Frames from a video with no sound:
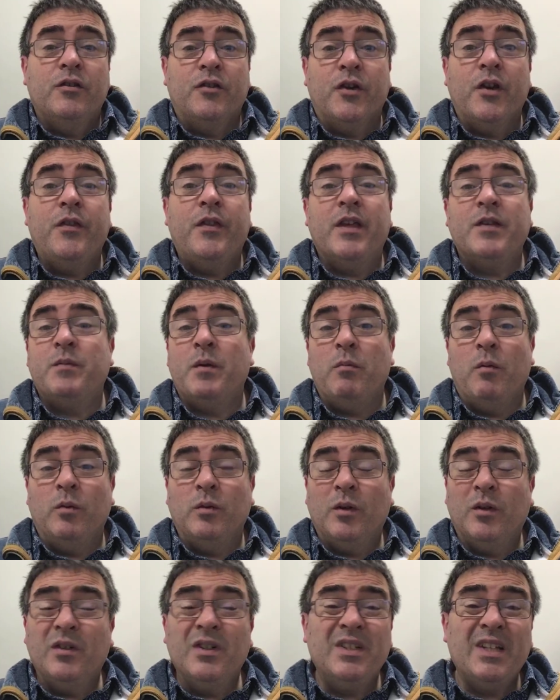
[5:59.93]
The truth is, we
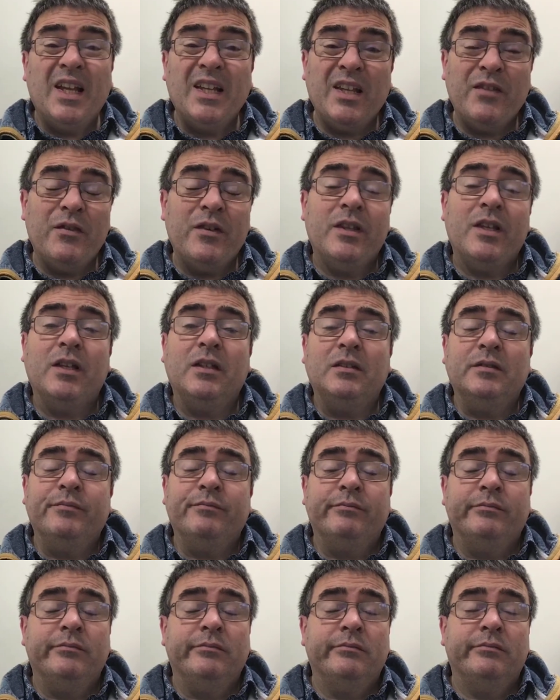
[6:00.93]
won't understand everything.
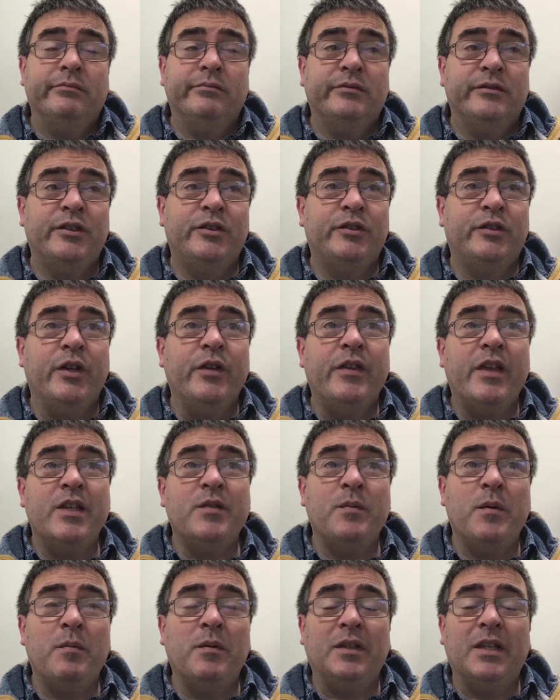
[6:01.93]
The truth
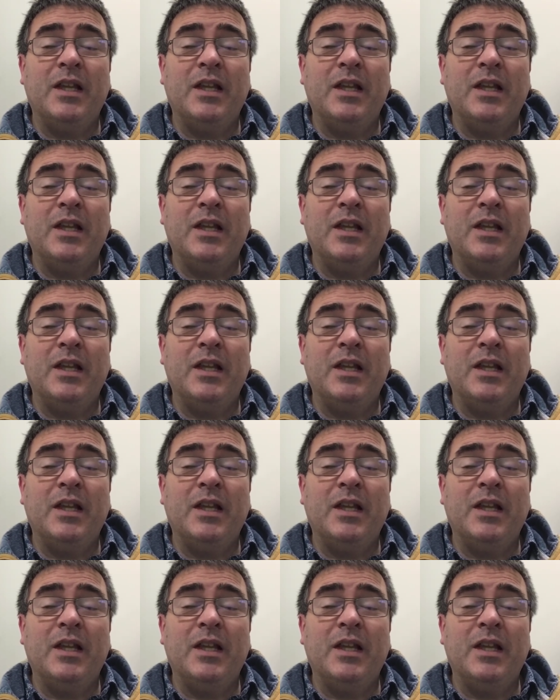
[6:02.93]
is, we